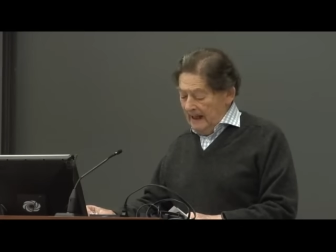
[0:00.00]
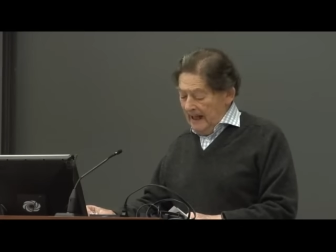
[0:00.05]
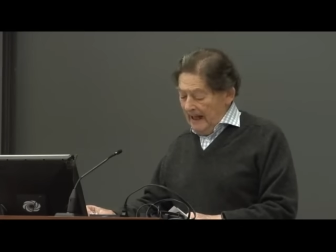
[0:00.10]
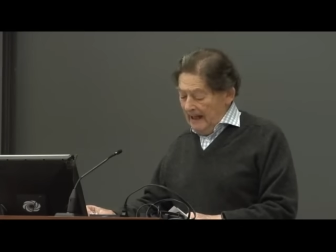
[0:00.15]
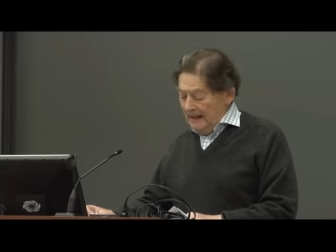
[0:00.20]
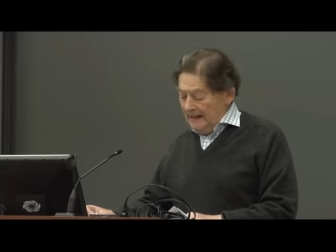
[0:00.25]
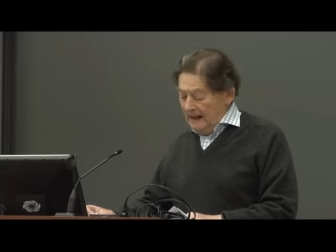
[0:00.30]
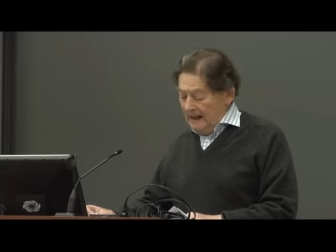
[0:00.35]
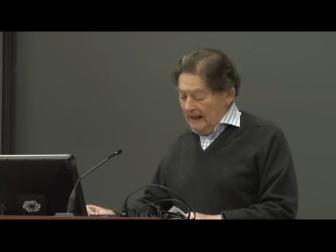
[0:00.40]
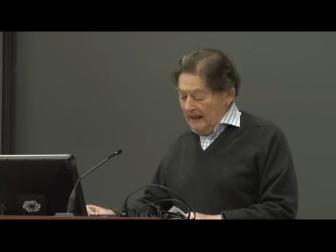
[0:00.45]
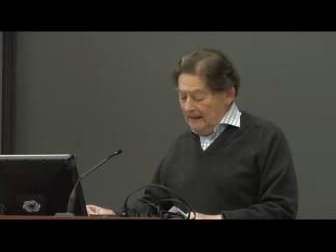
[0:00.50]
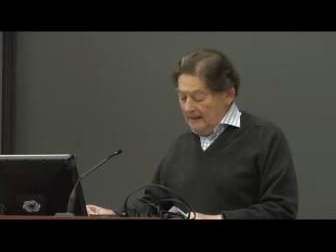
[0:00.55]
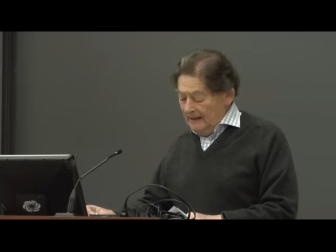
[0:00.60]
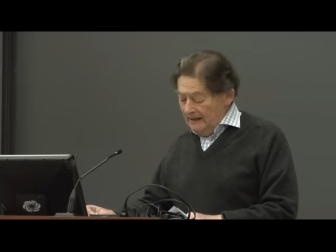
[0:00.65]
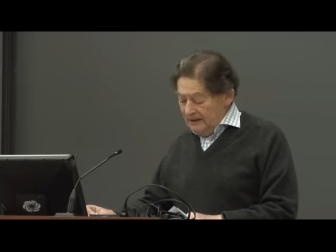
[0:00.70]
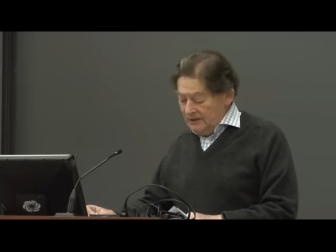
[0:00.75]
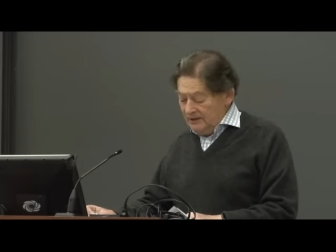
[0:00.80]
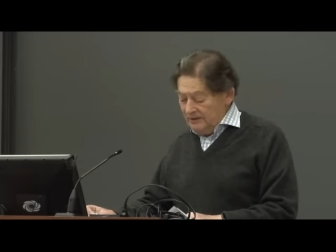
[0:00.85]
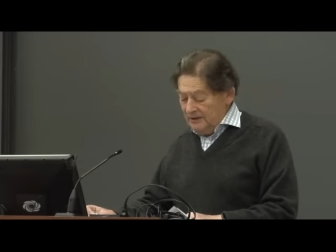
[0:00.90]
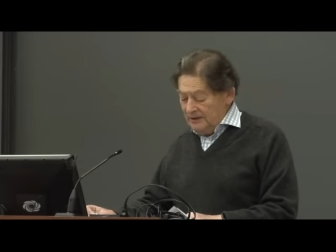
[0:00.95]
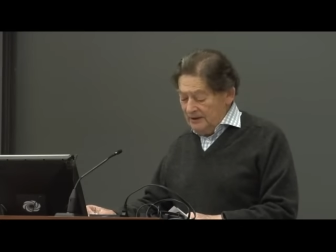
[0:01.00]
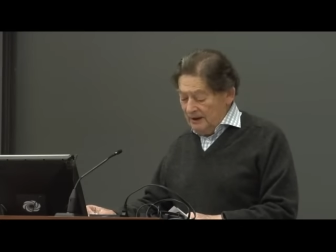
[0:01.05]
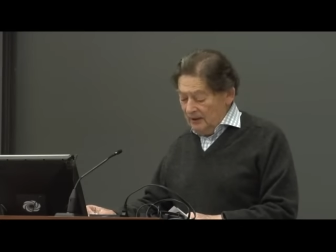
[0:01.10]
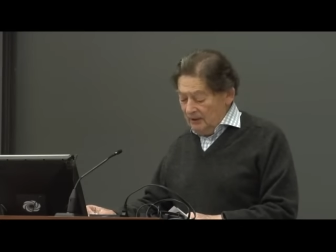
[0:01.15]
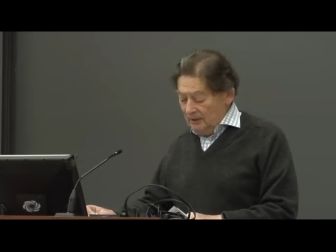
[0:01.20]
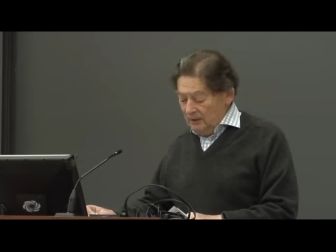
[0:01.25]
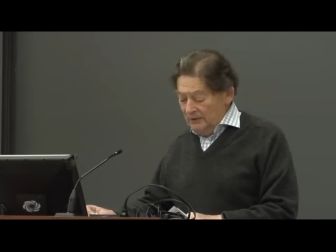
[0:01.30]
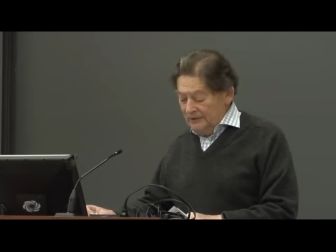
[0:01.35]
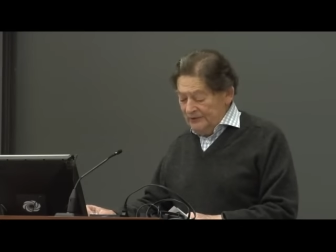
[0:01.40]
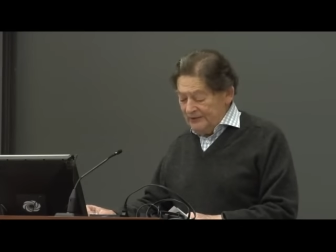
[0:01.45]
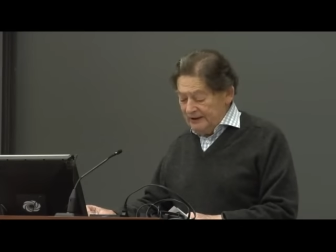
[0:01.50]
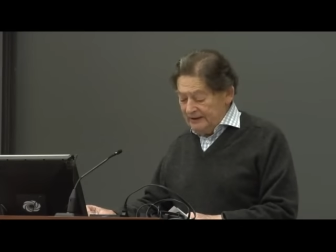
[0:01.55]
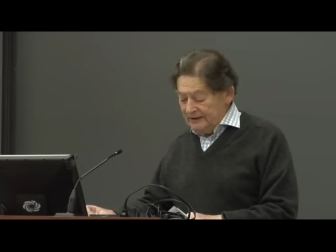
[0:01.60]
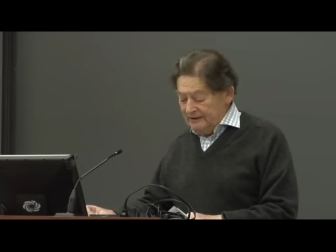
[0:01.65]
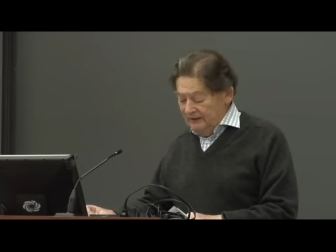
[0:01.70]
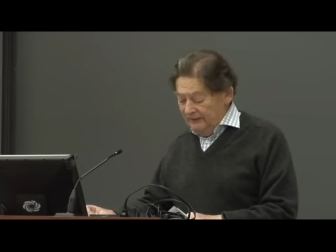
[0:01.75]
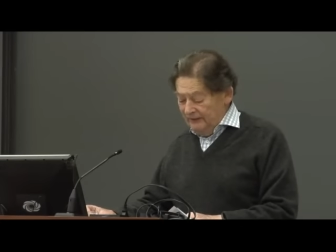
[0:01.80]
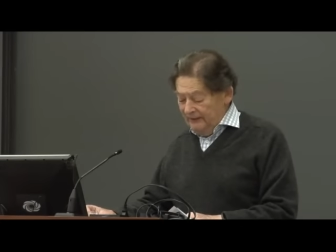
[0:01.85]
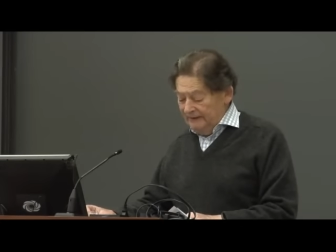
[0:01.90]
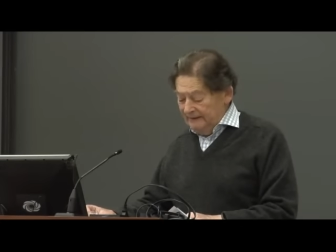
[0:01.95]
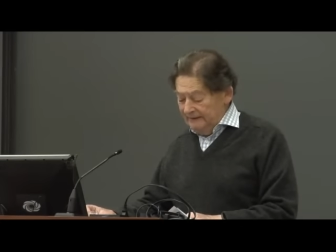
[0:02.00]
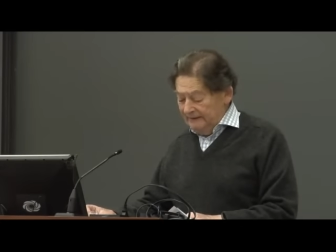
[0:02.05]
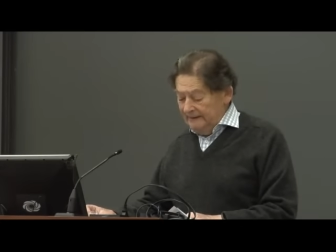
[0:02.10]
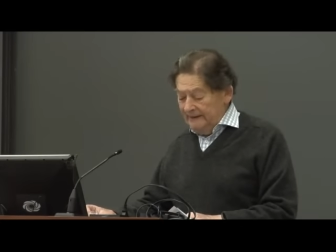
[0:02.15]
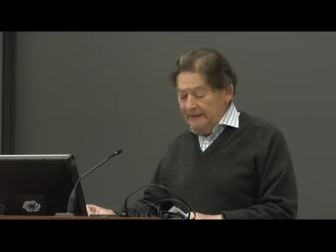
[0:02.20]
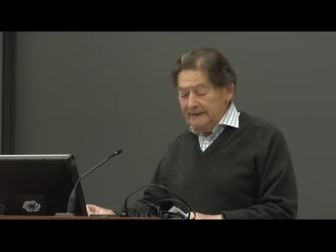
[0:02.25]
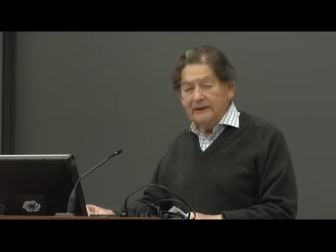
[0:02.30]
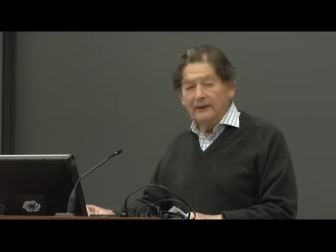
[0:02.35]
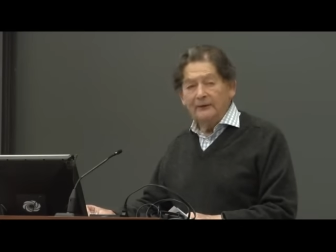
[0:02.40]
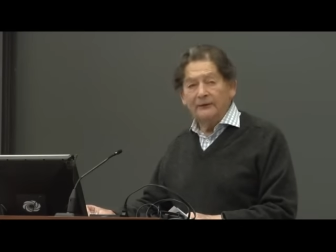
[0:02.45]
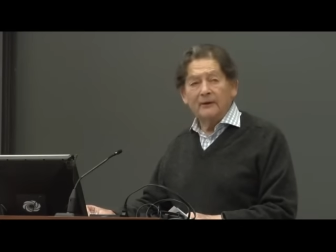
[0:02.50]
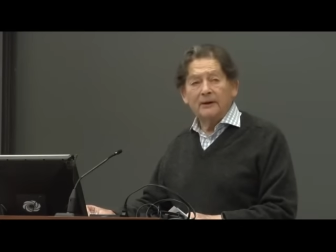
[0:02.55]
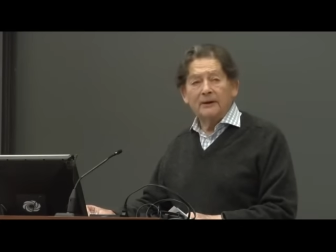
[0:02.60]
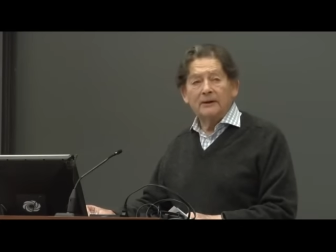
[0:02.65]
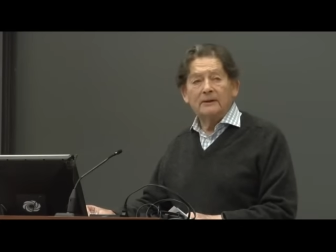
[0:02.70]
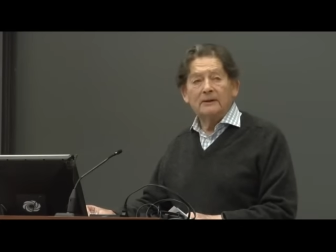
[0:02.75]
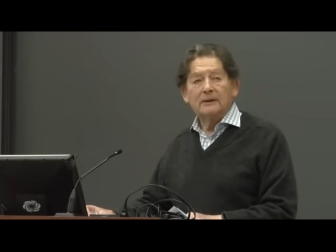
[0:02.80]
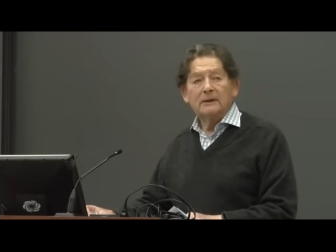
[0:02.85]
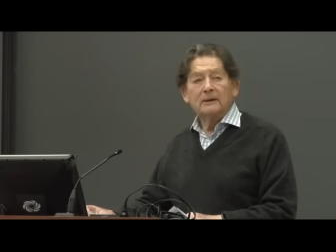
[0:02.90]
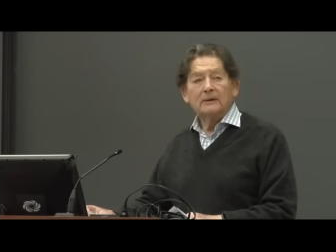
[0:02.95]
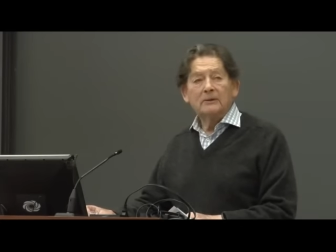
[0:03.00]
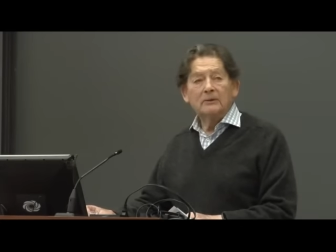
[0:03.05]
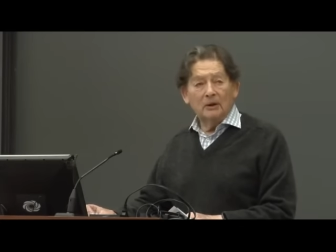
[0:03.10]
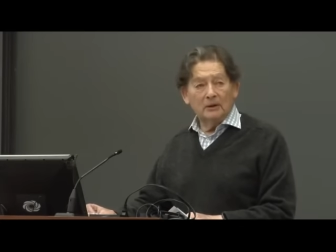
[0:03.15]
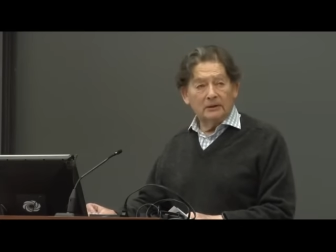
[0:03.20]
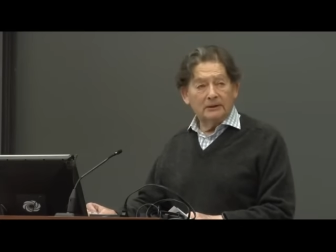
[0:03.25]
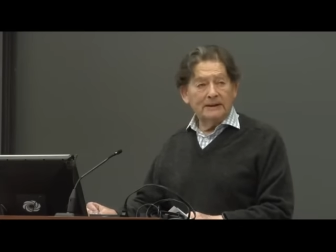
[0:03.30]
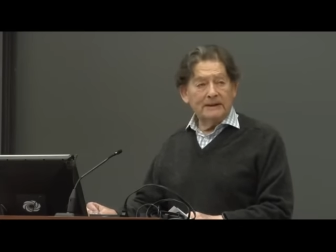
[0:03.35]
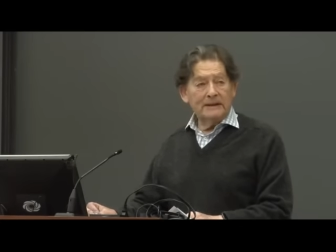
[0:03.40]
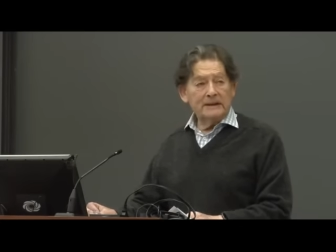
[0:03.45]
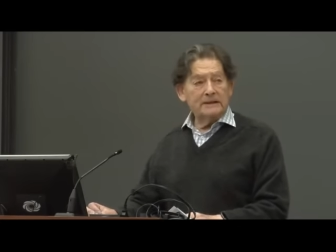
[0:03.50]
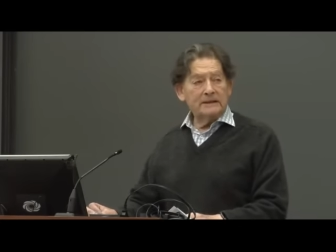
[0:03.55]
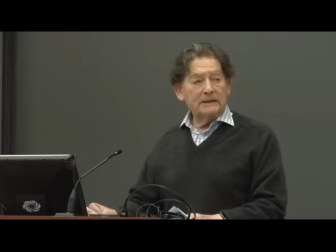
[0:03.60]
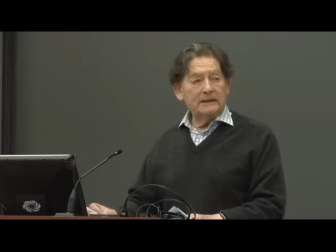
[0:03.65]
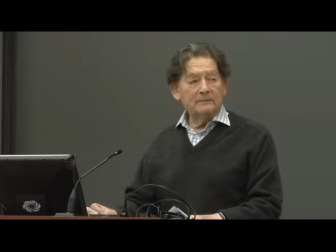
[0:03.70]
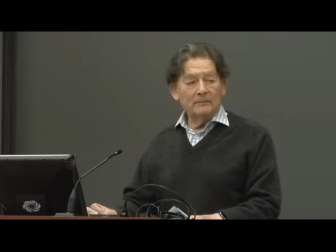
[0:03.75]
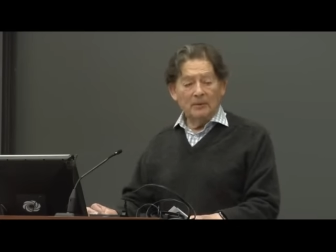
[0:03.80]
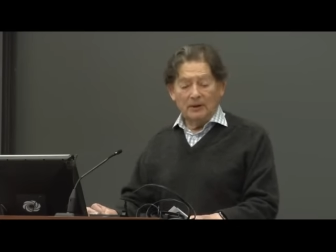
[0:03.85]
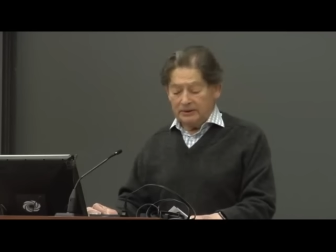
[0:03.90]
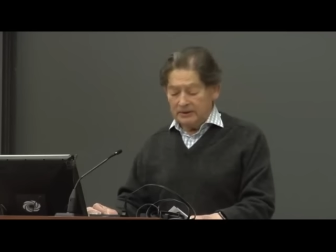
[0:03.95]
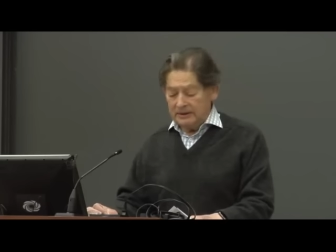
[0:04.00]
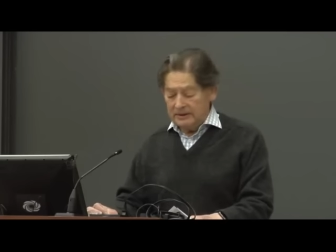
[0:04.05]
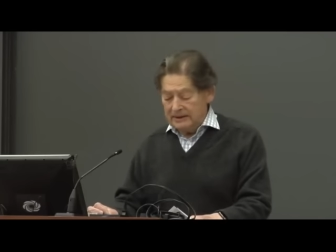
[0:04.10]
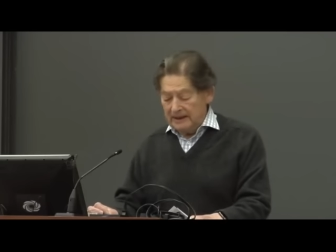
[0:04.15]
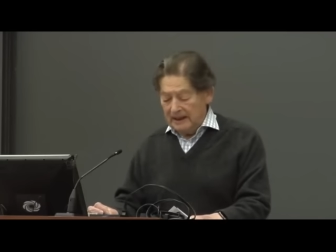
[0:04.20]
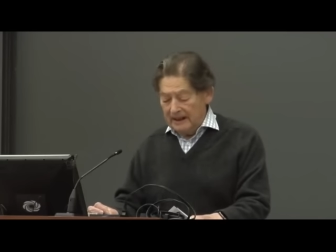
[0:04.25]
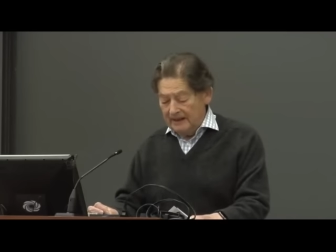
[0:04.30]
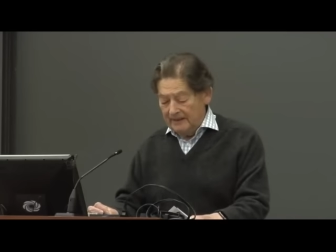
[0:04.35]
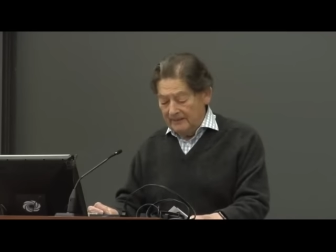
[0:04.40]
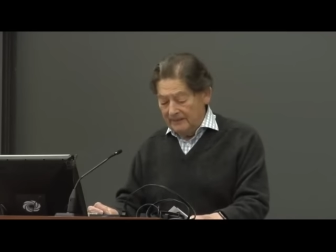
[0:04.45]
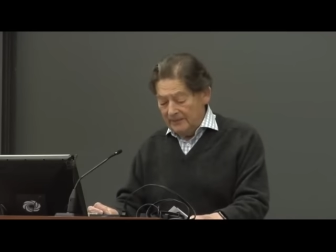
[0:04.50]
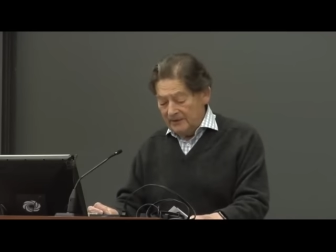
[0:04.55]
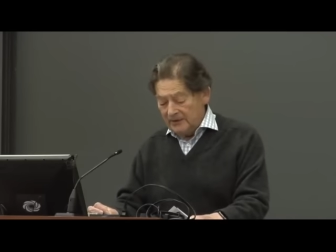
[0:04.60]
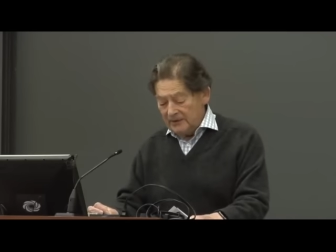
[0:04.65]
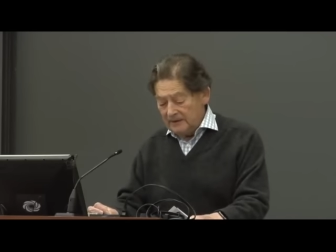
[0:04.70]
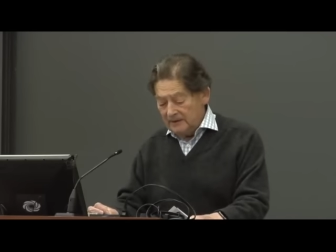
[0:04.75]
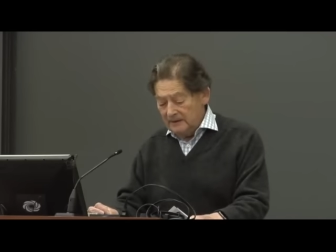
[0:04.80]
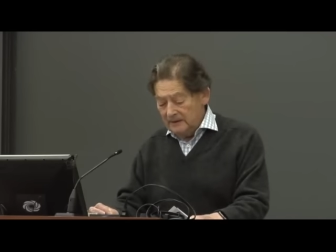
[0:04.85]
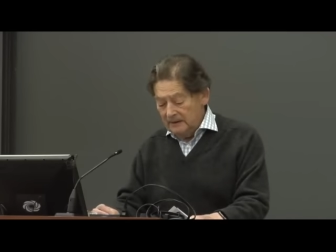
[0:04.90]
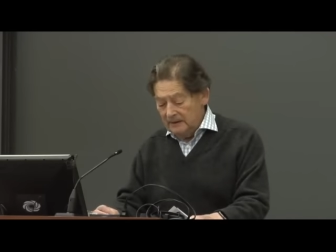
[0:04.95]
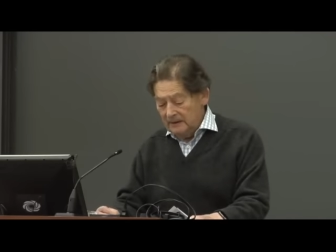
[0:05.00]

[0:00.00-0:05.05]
and our histories are all significantly different, not least in modern times.